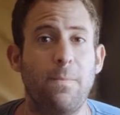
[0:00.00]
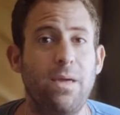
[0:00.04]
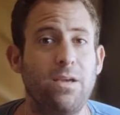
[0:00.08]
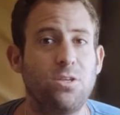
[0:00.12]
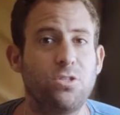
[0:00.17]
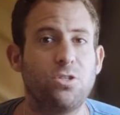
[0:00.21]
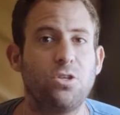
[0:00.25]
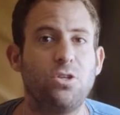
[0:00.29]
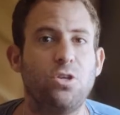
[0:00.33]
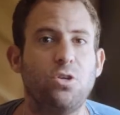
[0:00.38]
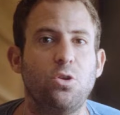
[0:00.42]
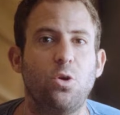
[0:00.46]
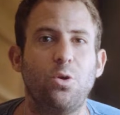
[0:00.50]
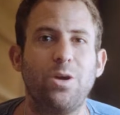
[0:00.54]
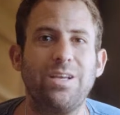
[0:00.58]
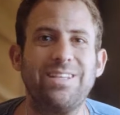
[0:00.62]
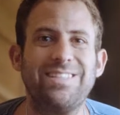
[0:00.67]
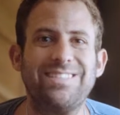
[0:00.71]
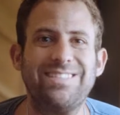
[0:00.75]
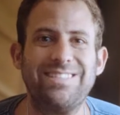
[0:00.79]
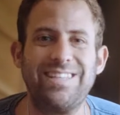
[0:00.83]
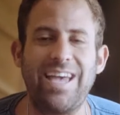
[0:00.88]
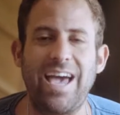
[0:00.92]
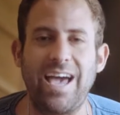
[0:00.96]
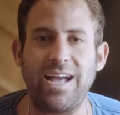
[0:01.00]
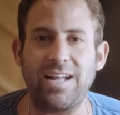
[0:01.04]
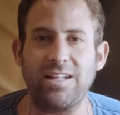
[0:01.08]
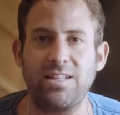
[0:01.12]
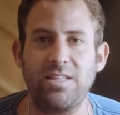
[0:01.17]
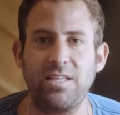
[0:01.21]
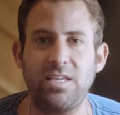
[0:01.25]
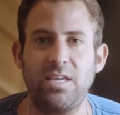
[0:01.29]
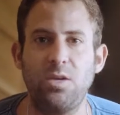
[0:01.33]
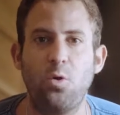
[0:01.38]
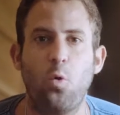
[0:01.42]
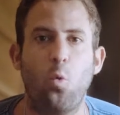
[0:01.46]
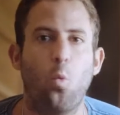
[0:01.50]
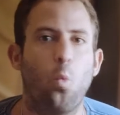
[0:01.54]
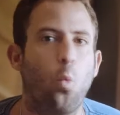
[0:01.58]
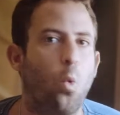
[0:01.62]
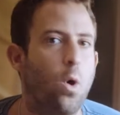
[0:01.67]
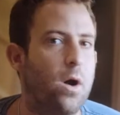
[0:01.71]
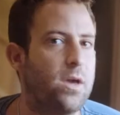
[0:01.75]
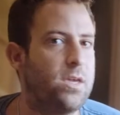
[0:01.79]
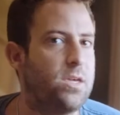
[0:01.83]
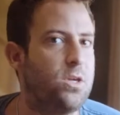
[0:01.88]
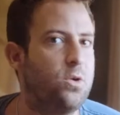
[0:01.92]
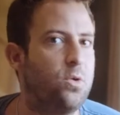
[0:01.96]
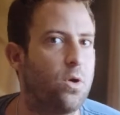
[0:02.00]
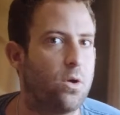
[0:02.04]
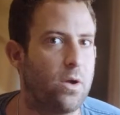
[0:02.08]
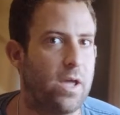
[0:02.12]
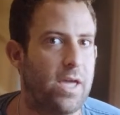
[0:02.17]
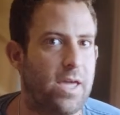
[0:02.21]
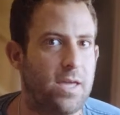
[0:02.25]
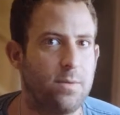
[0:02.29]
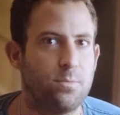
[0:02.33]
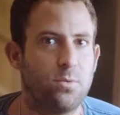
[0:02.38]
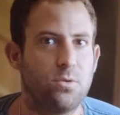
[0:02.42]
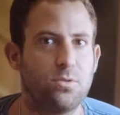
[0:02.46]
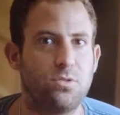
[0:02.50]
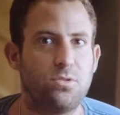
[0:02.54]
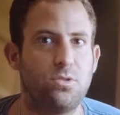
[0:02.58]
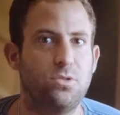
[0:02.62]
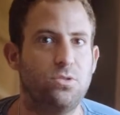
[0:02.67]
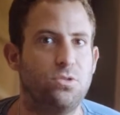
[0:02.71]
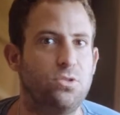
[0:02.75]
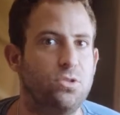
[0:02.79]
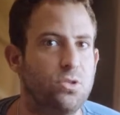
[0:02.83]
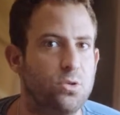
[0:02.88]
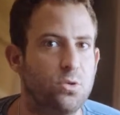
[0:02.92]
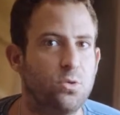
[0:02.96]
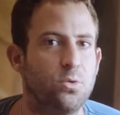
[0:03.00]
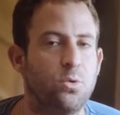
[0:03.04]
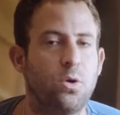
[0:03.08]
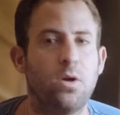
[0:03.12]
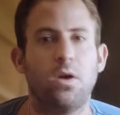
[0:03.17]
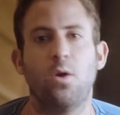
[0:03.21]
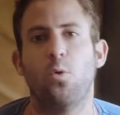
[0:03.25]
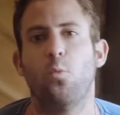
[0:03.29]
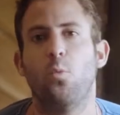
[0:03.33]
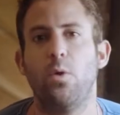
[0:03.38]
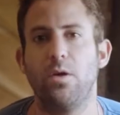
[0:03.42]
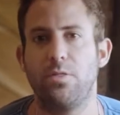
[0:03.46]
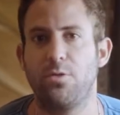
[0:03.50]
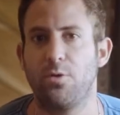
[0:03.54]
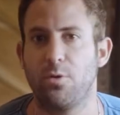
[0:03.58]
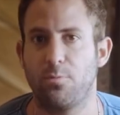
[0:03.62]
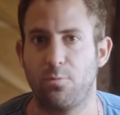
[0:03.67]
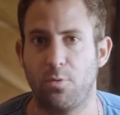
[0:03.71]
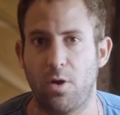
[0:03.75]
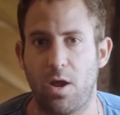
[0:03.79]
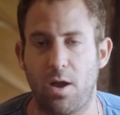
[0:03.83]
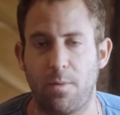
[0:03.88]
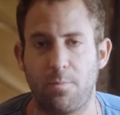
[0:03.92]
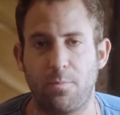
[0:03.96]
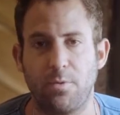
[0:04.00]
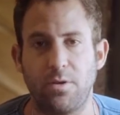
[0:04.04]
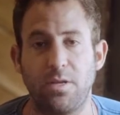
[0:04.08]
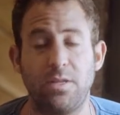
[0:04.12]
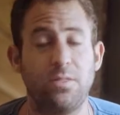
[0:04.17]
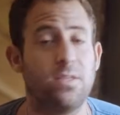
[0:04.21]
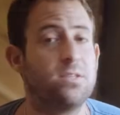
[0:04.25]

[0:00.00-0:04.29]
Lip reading: make sure you know exactly what you are able to do with your property.